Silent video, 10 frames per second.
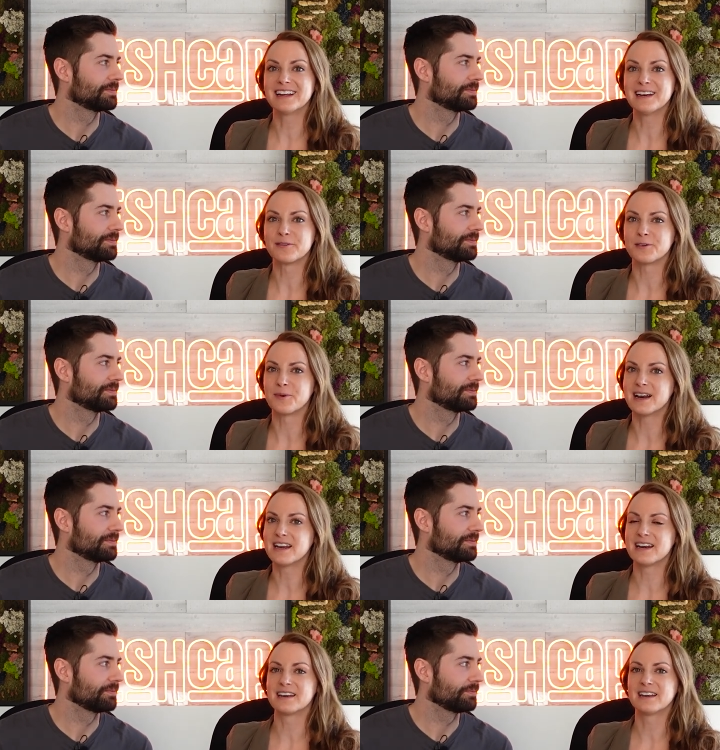Speaker 1: in,
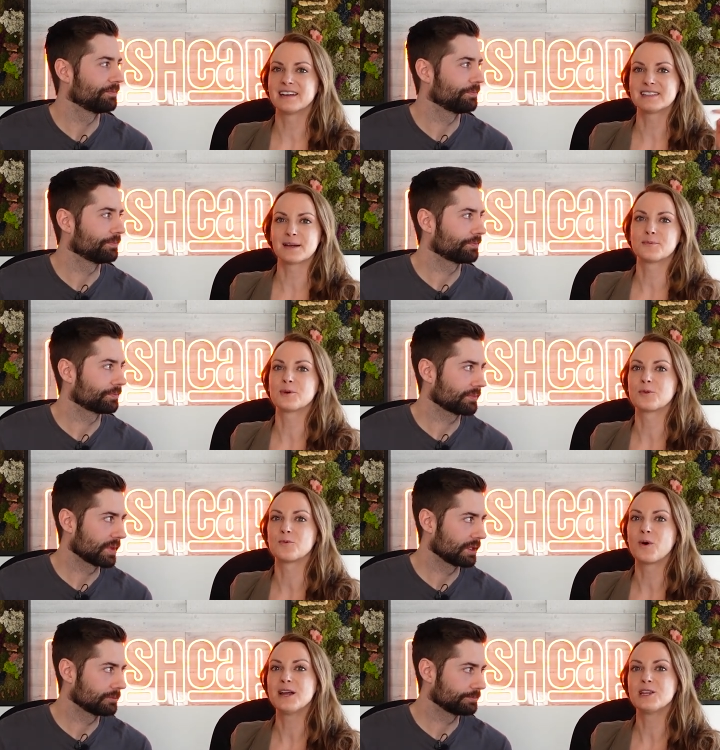everyone. And hit us up with
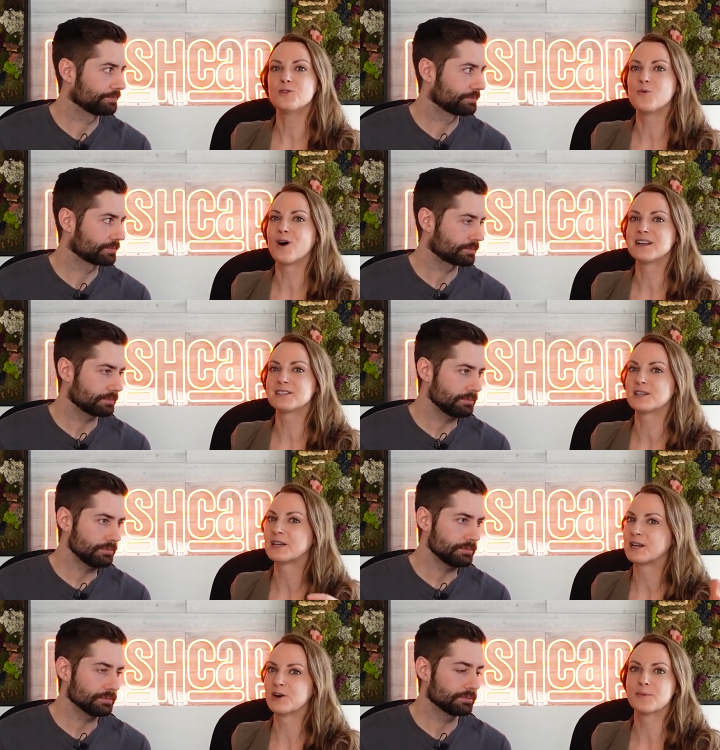what you want
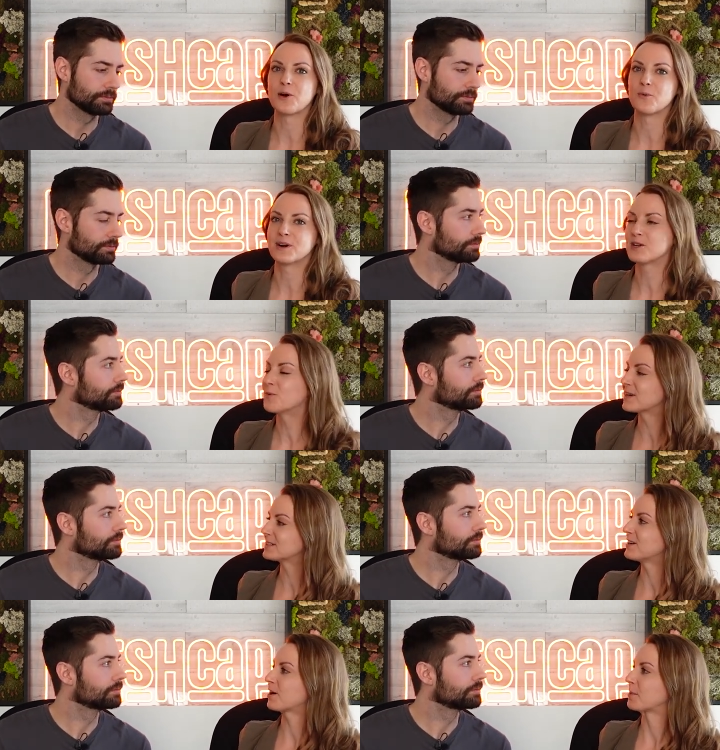to hear about. What do you want
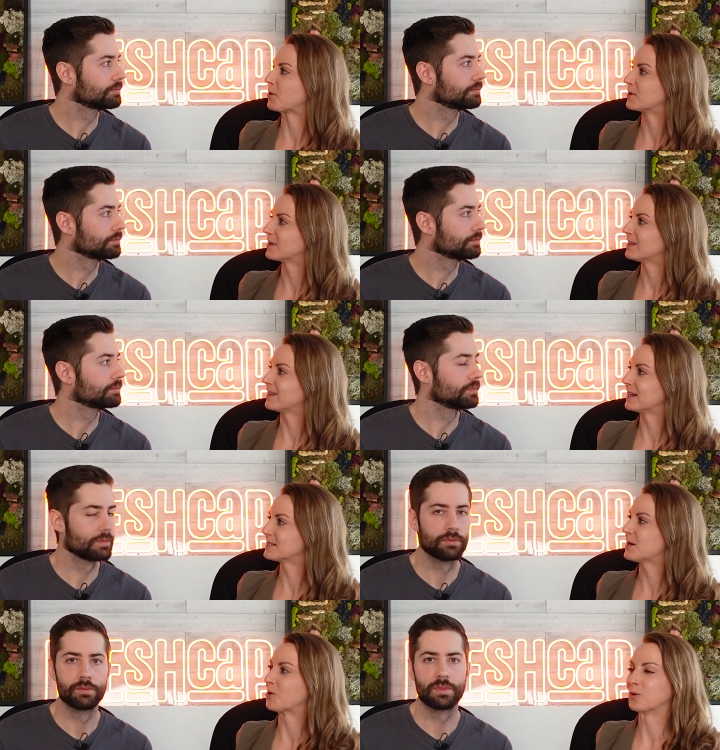us to talk about? Let
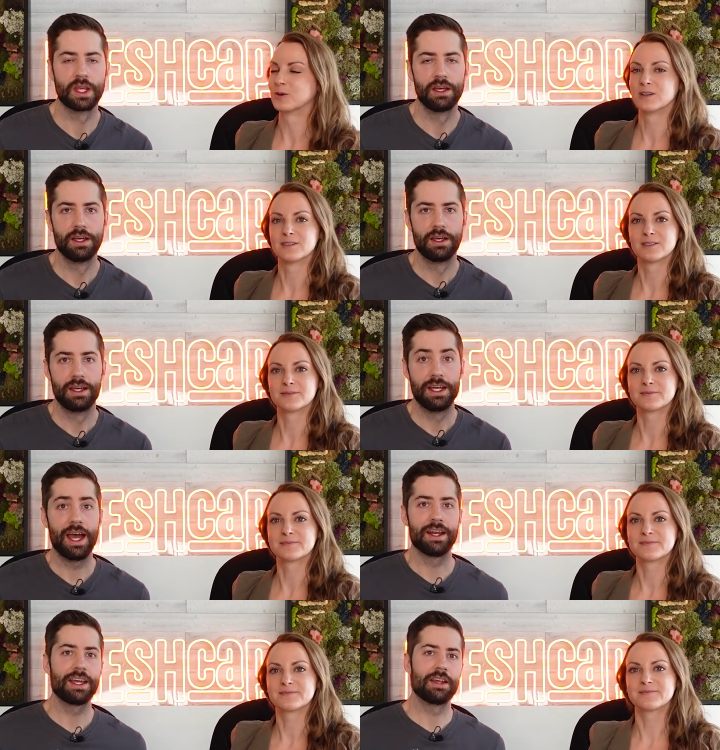us know.
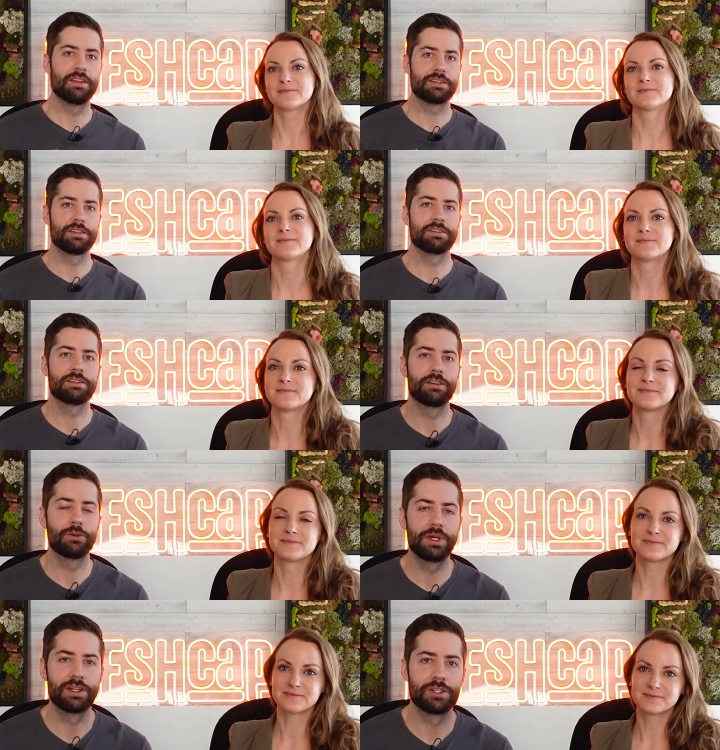
Speaker 2: Yeah. And again, this is
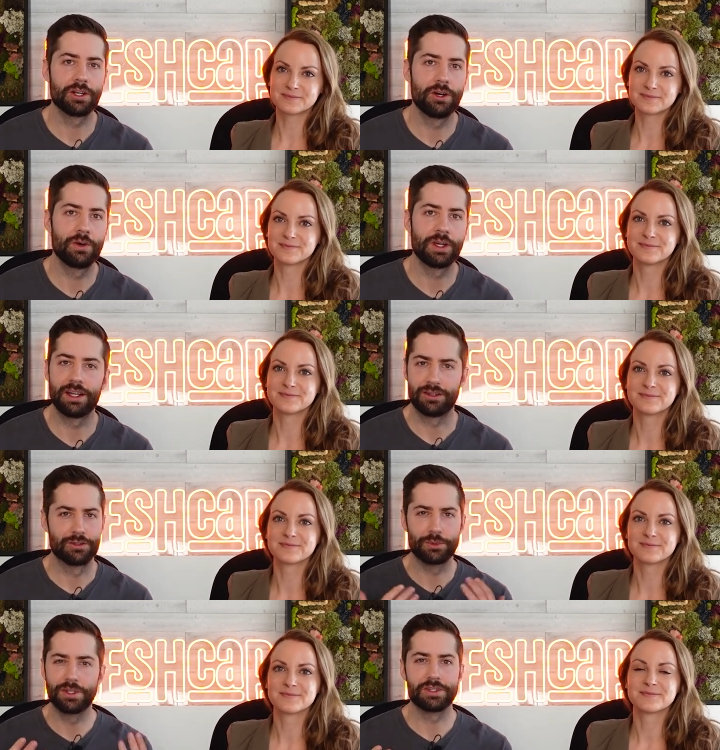the weekly show. Again,
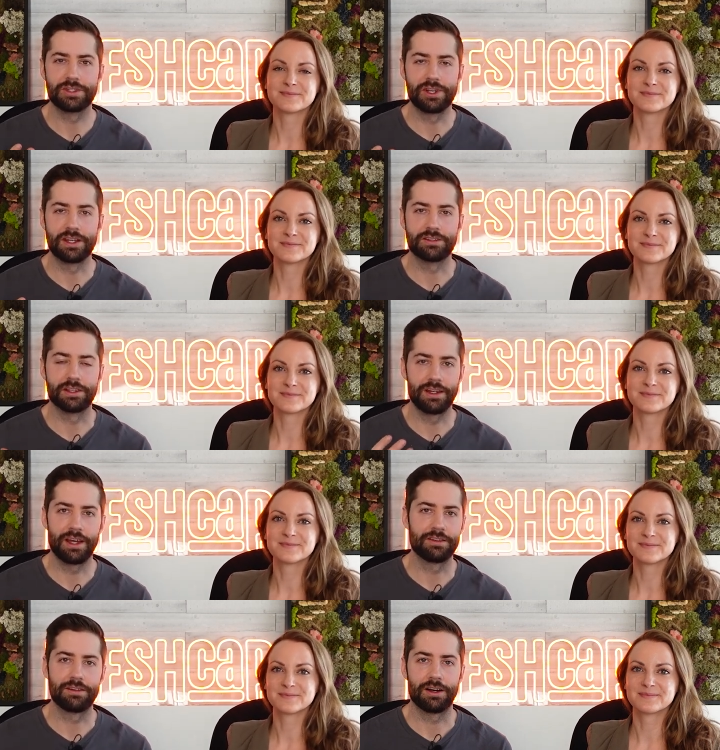it's really just a chance to
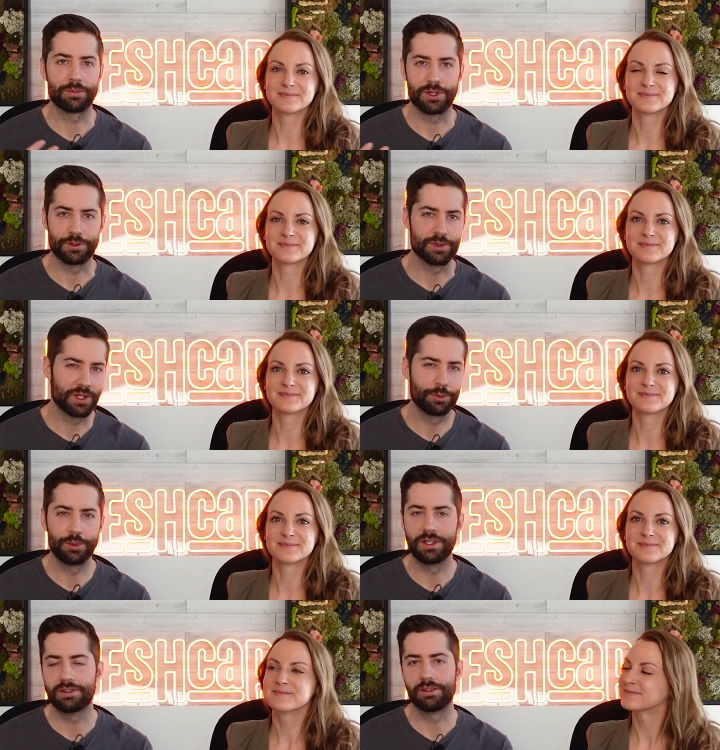connect, to talk mushroom
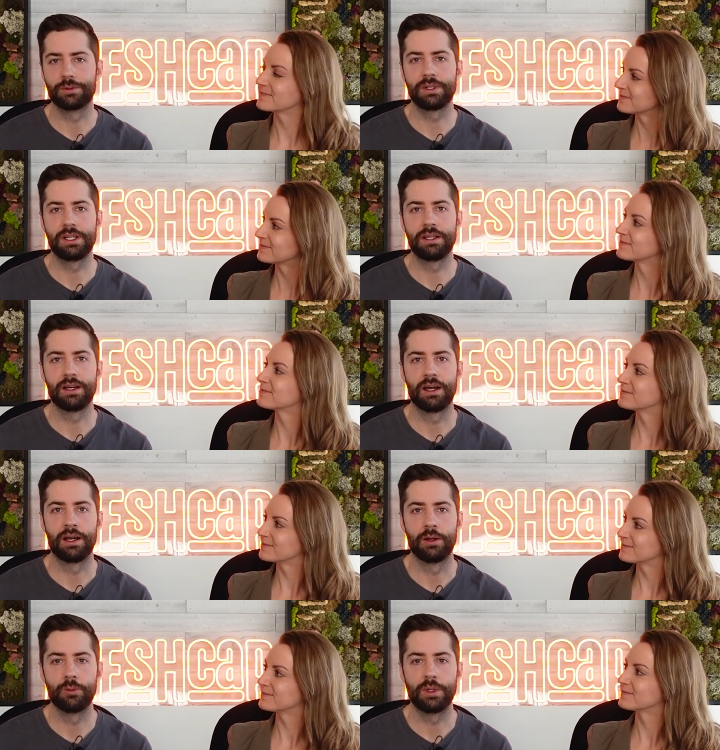supplements, to really uh,